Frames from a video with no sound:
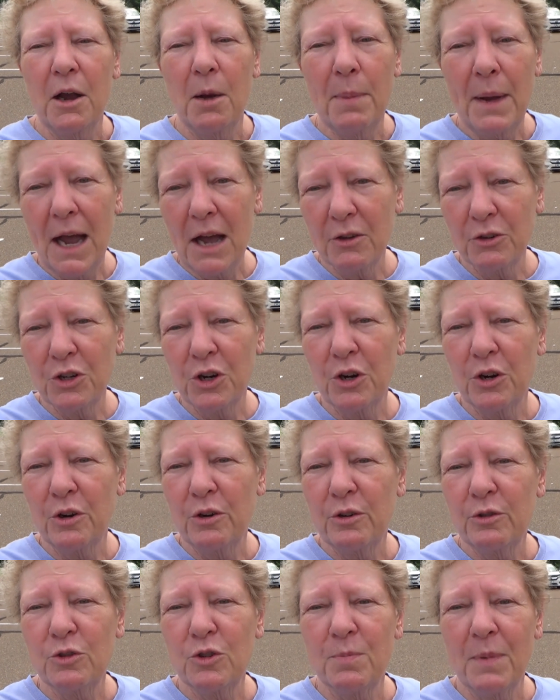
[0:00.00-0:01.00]
about
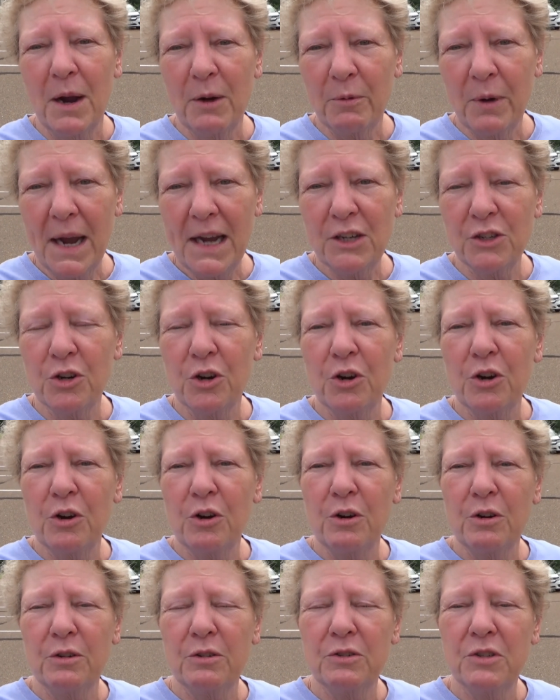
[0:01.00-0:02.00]
turns, my right
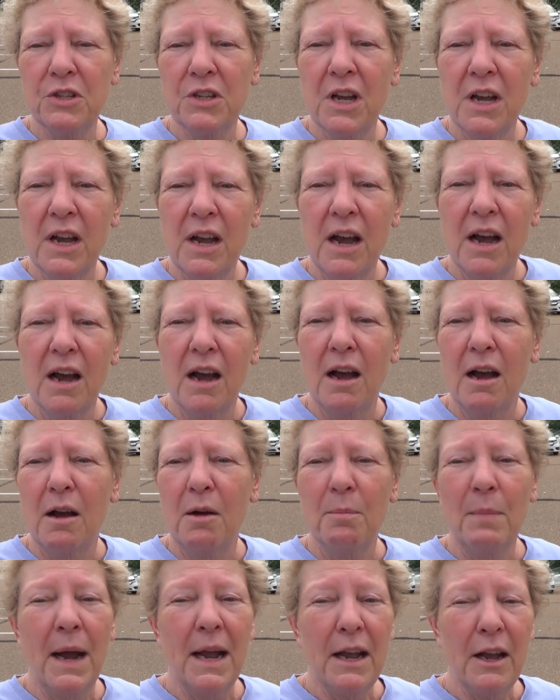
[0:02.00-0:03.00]
turns,
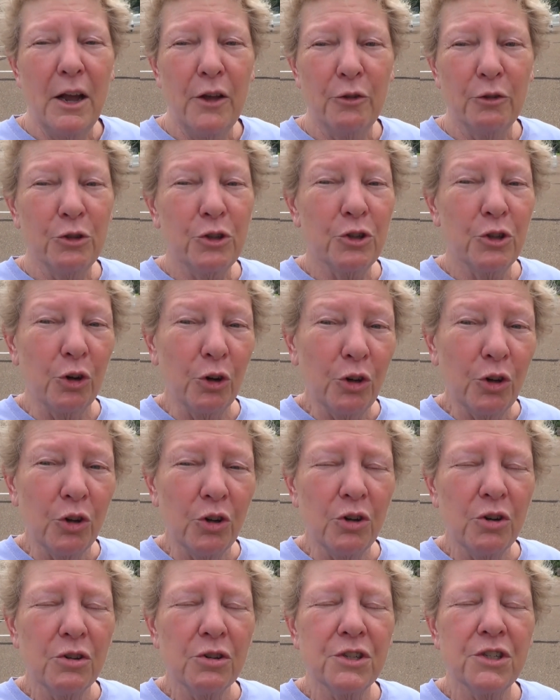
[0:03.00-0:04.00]
my other
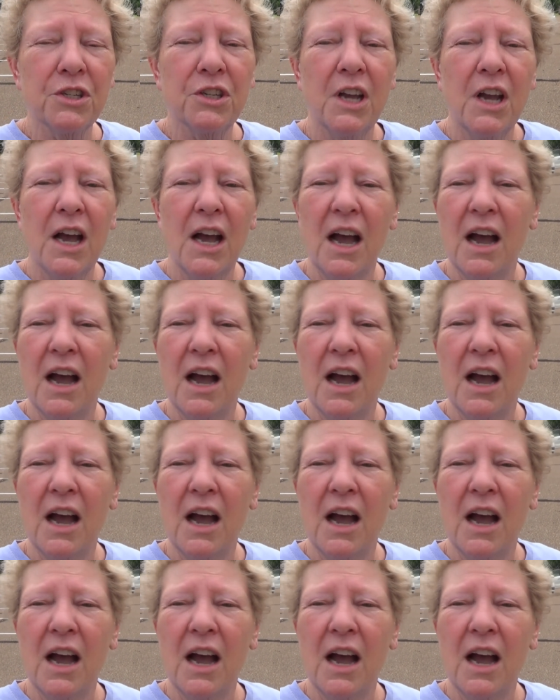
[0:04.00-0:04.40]
circles,